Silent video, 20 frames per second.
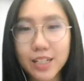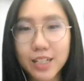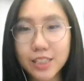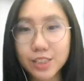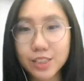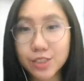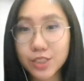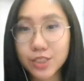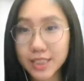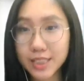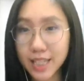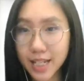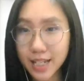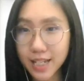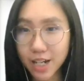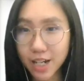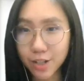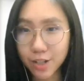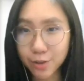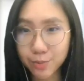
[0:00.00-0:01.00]
So today
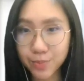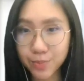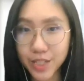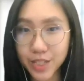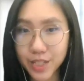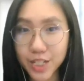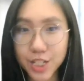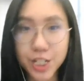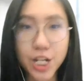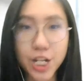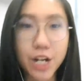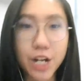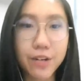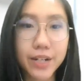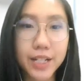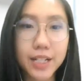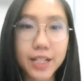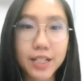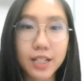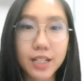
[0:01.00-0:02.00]
I'll be
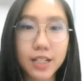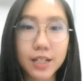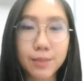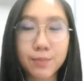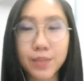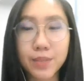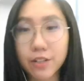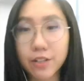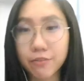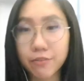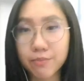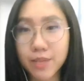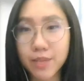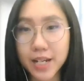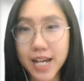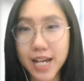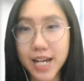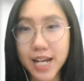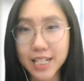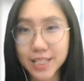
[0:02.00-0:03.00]
sharing a bit of
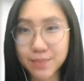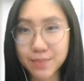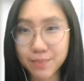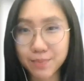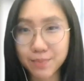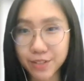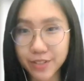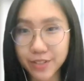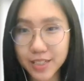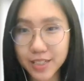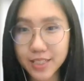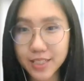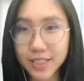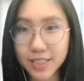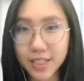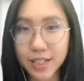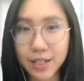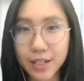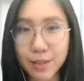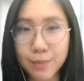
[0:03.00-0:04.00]
my experience
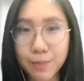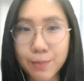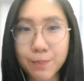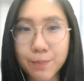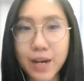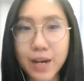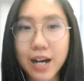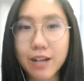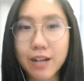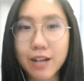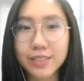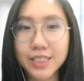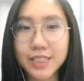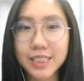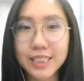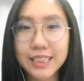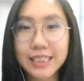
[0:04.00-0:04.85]
about